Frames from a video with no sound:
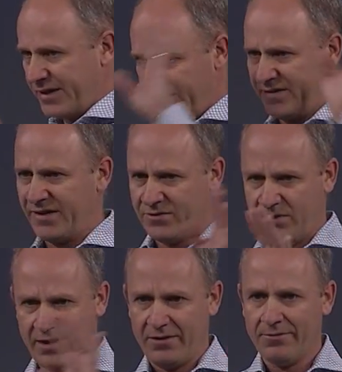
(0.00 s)
to get a sense, well,
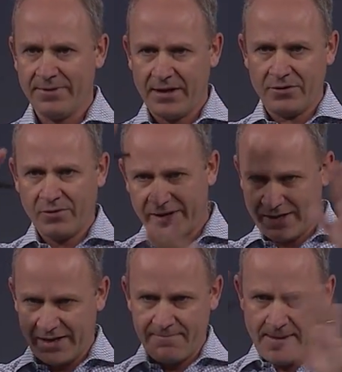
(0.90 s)
how, how do I
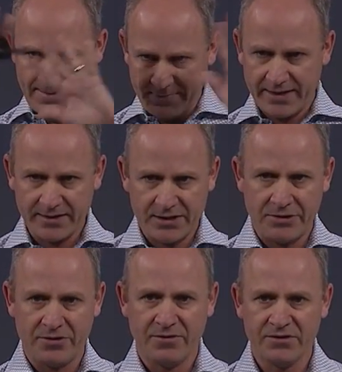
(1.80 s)
kind of map that in the
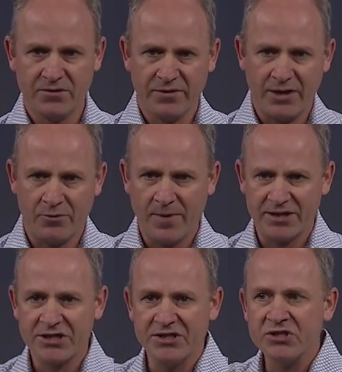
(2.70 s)
universe of how
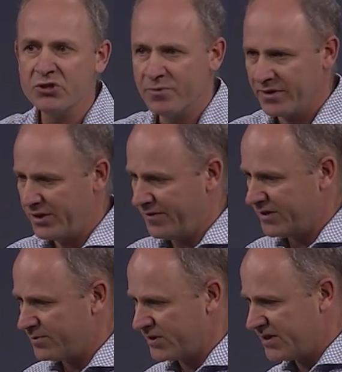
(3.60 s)
much is 2 million
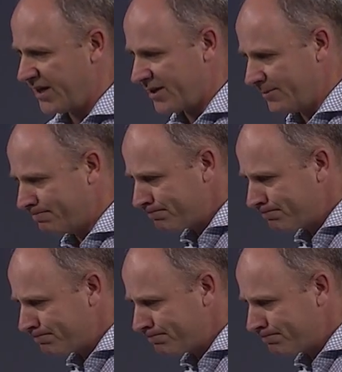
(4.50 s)
events per second?